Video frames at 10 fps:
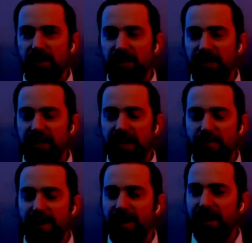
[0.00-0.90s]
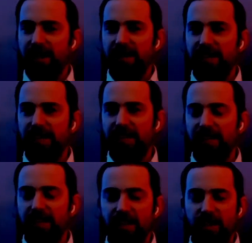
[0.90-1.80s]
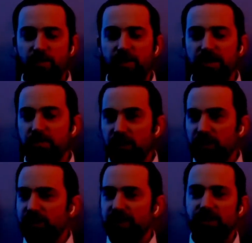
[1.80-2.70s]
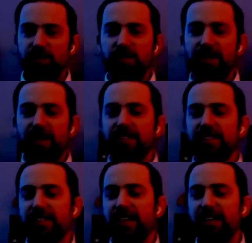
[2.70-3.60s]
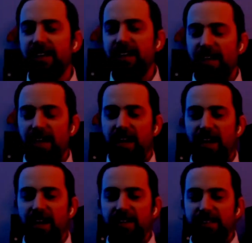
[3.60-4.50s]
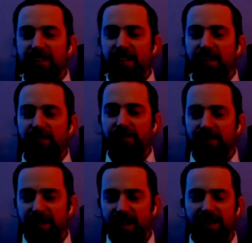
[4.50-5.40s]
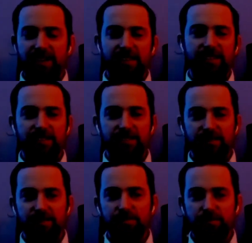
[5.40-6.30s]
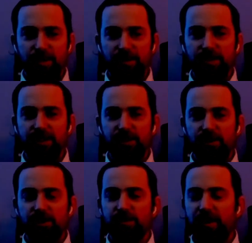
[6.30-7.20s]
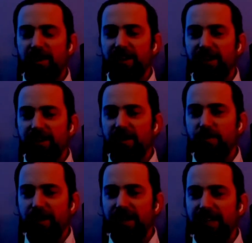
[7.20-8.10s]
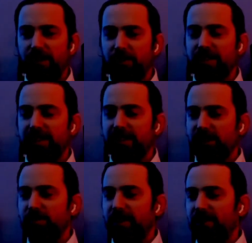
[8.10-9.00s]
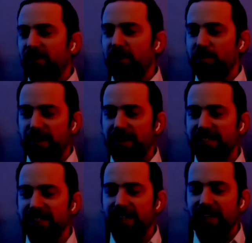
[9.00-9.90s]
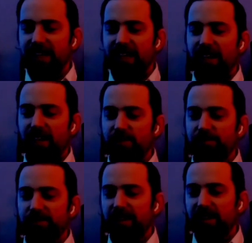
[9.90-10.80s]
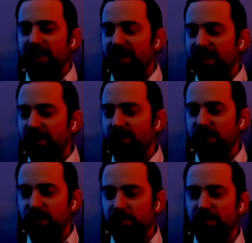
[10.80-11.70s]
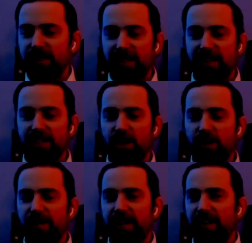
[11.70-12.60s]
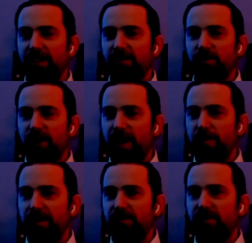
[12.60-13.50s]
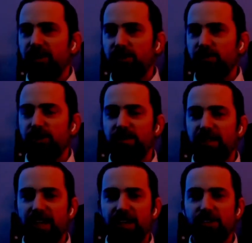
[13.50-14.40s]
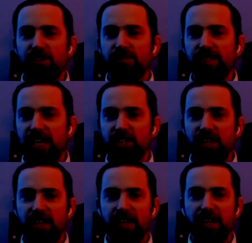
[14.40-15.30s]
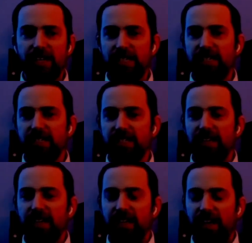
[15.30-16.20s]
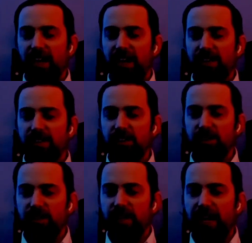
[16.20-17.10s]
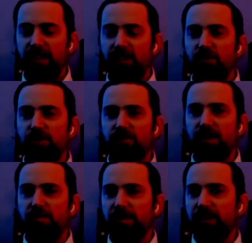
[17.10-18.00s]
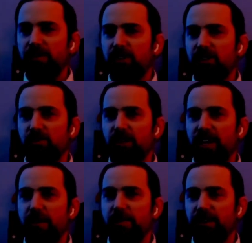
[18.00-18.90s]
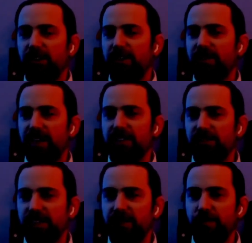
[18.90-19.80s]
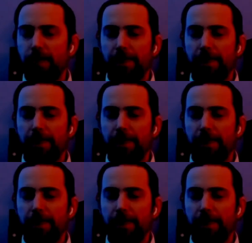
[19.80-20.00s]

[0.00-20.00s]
Shureman. He was murdered in 2010 and at a Persian New Year's party, but he was literally by far the best. Um, he was the person that taught me rapid visual communication of sketching and ideas and how to use and build a visual vocabulary effectively.